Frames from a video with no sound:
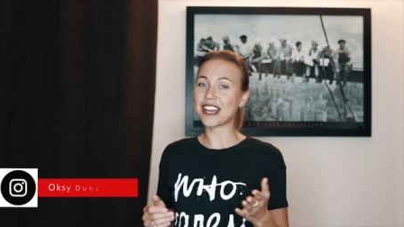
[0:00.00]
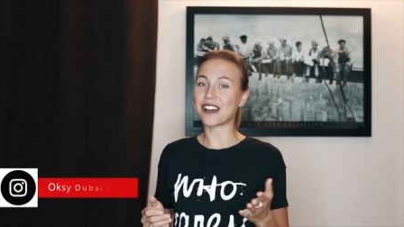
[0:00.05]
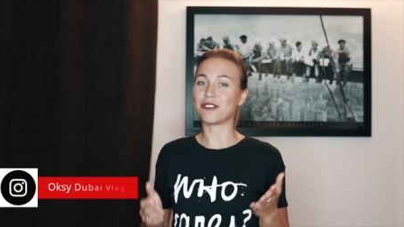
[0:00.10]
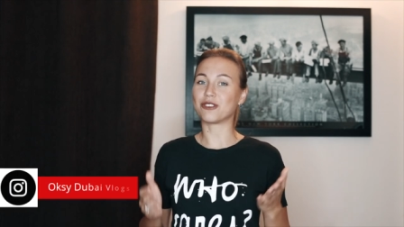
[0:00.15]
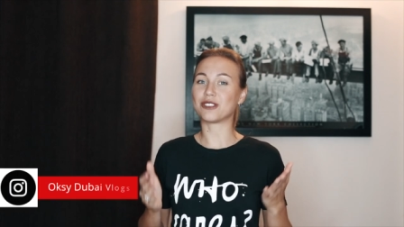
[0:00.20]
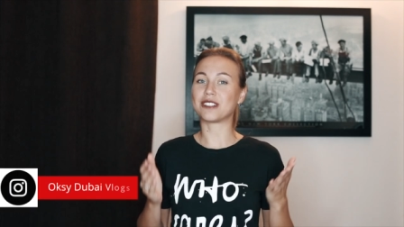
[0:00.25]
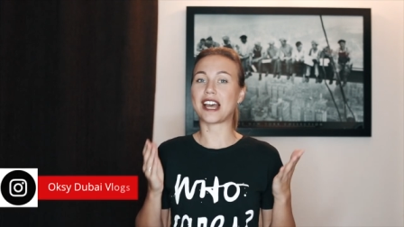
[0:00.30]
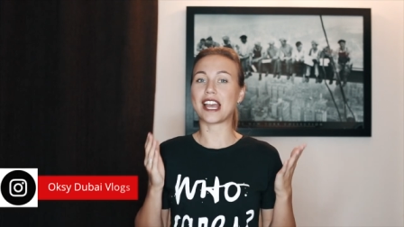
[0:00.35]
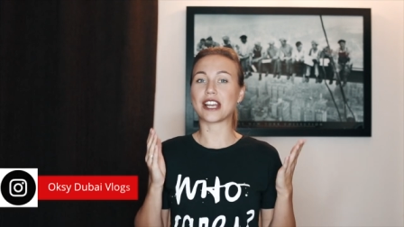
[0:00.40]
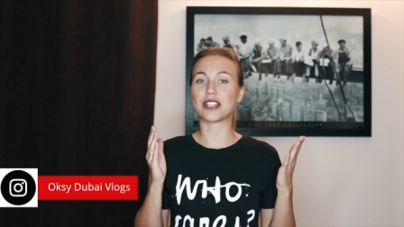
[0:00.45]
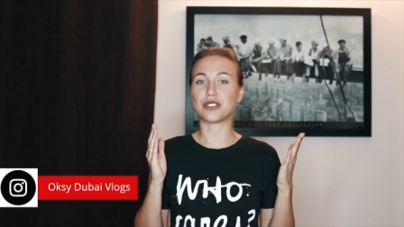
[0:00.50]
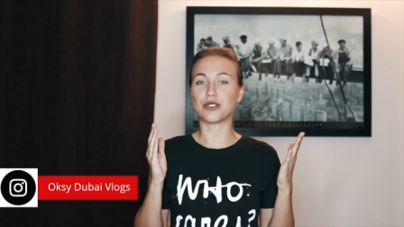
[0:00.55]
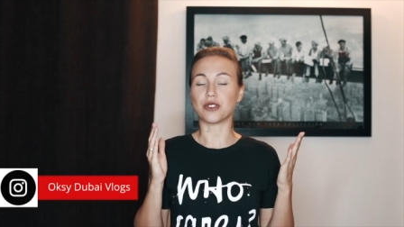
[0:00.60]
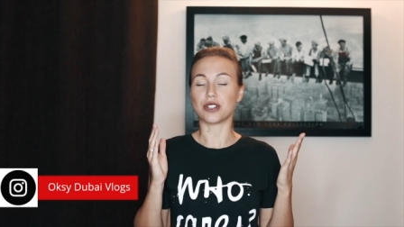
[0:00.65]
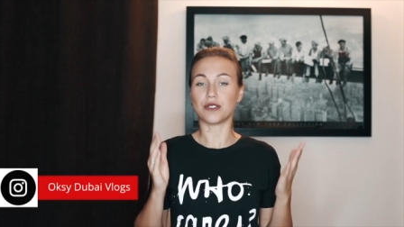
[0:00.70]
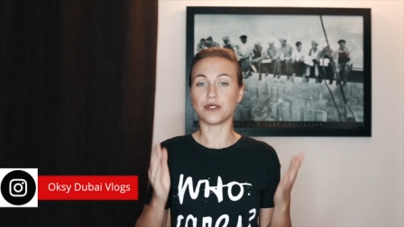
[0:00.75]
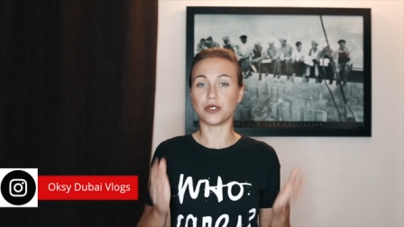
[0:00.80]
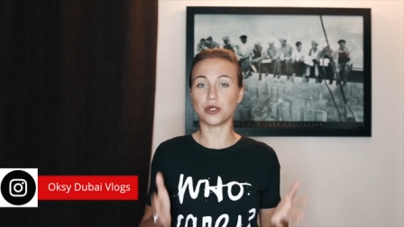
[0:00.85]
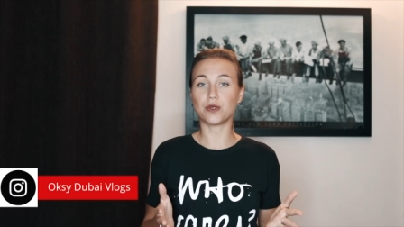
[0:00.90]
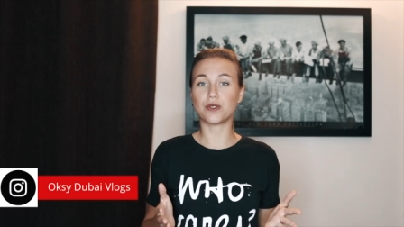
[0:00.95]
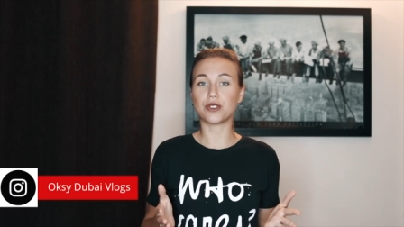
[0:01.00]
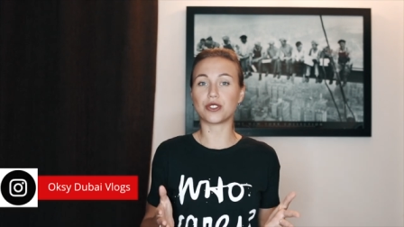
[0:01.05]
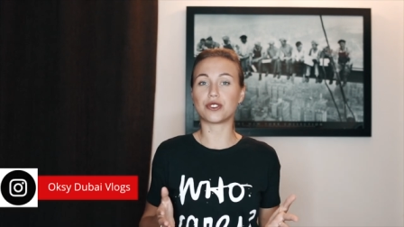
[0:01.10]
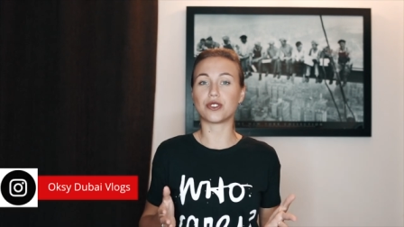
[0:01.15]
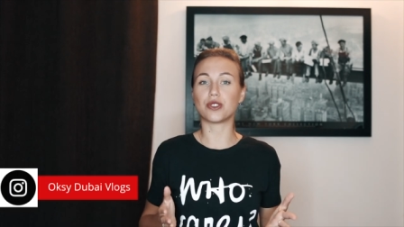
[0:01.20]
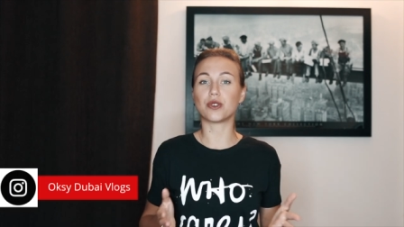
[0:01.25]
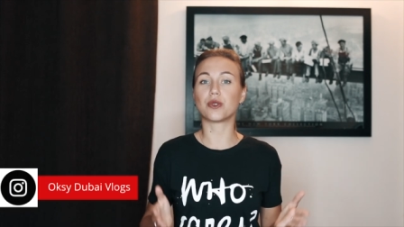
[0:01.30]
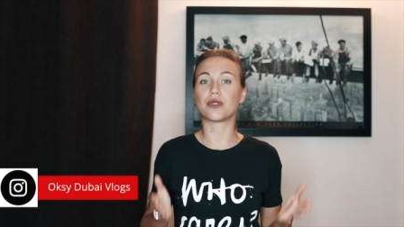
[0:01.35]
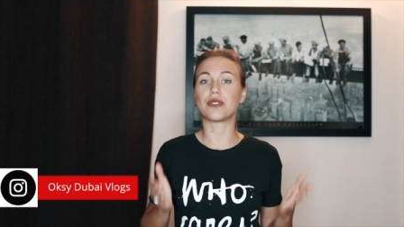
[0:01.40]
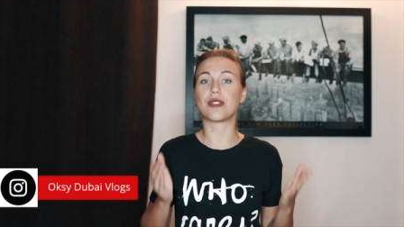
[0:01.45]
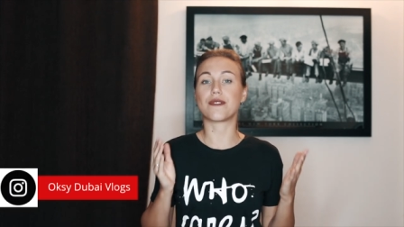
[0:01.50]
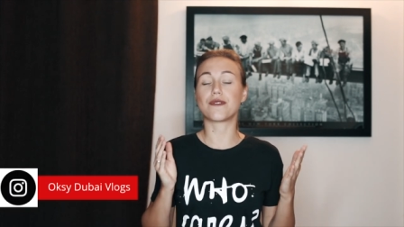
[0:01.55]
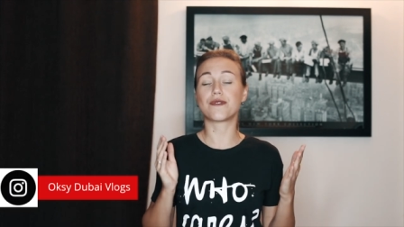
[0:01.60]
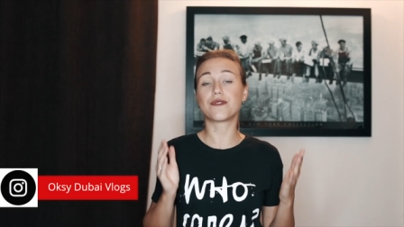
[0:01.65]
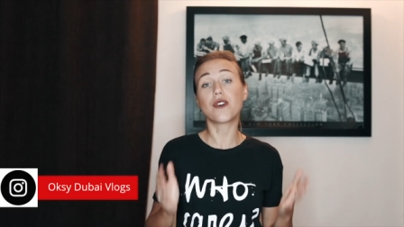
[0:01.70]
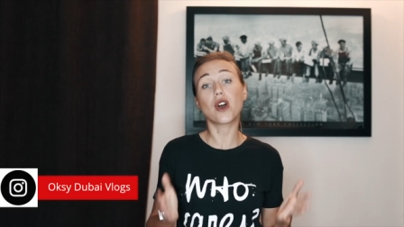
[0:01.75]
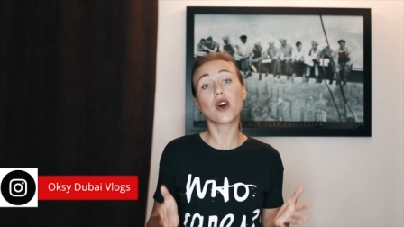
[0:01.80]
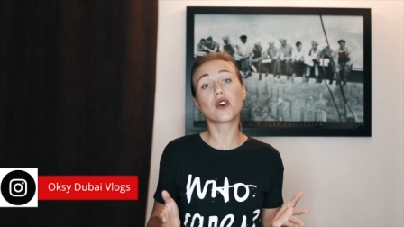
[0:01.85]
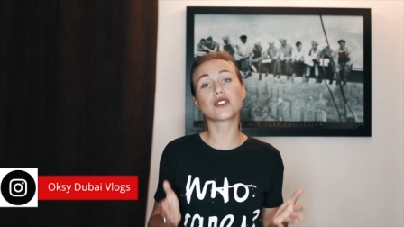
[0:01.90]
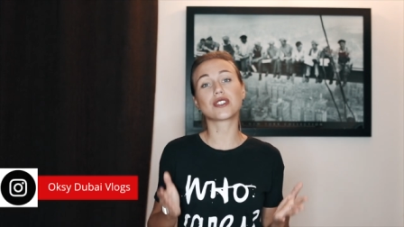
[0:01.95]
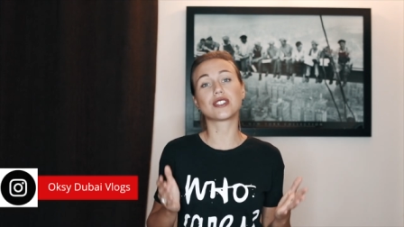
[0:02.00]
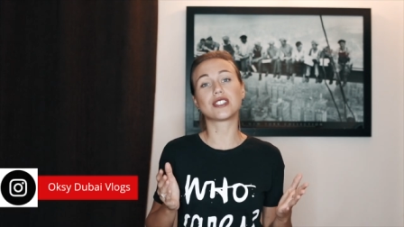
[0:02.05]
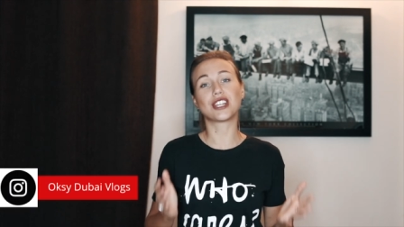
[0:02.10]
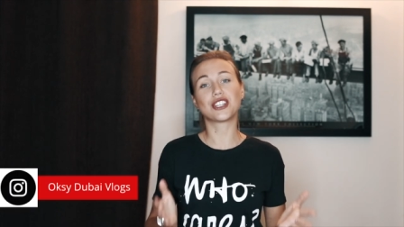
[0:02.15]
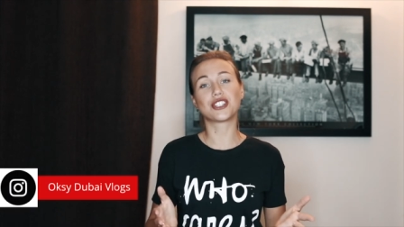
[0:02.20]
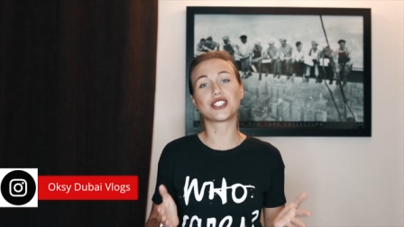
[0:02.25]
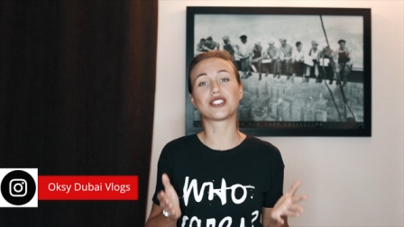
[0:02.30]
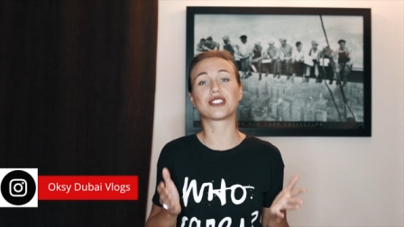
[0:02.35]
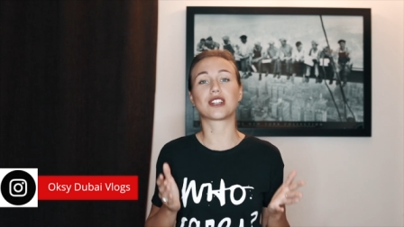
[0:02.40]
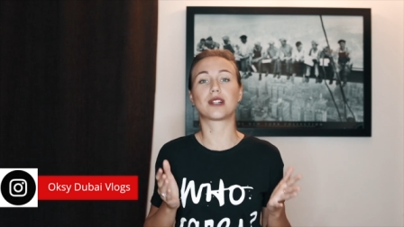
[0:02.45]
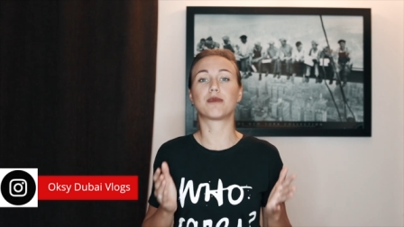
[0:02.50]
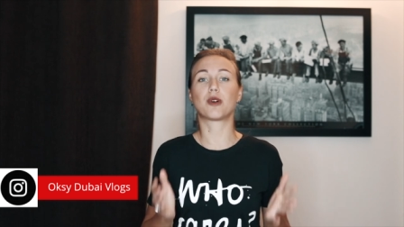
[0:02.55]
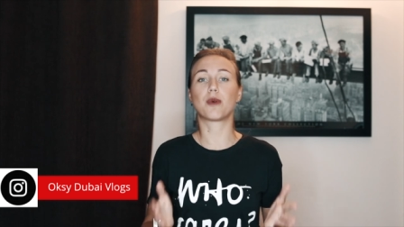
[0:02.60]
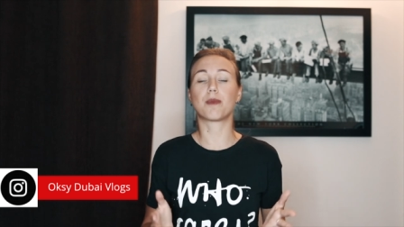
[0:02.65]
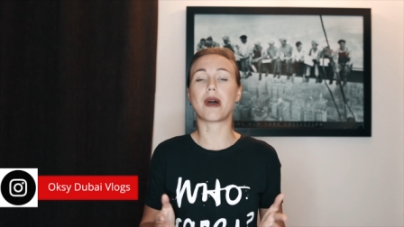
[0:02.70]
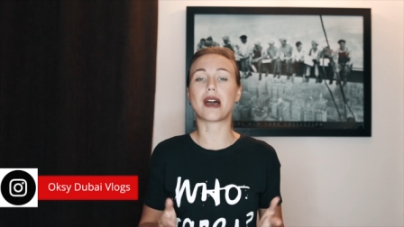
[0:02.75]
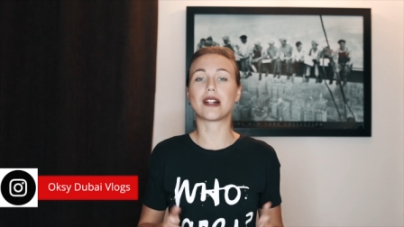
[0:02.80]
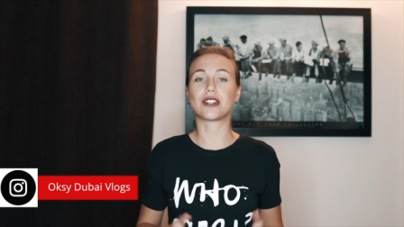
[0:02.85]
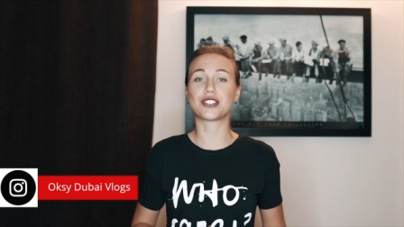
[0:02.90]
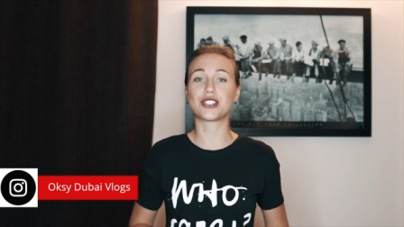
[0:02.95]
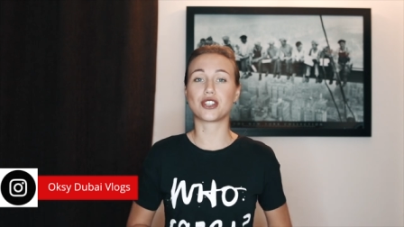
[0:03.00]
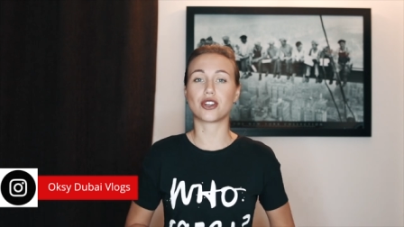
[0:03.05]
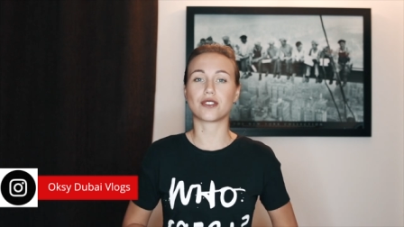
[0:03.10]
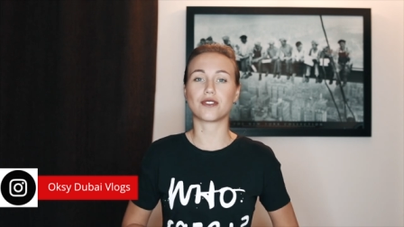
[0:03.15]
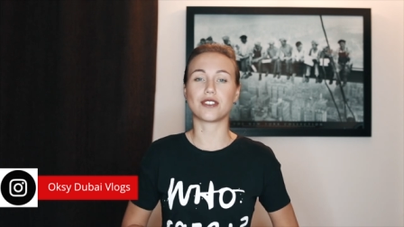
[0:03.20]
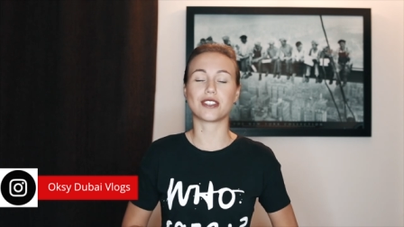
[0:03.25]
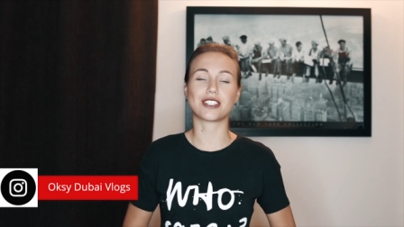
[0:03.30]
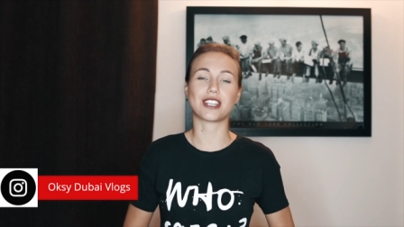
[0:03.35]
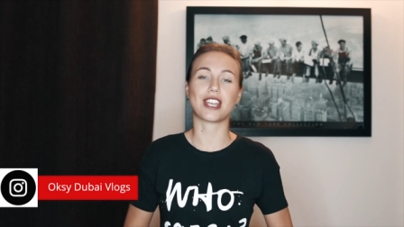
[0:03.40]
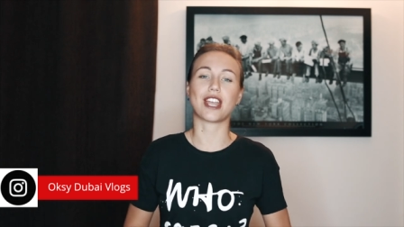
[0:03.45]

I would like to review with you the first digital mobile service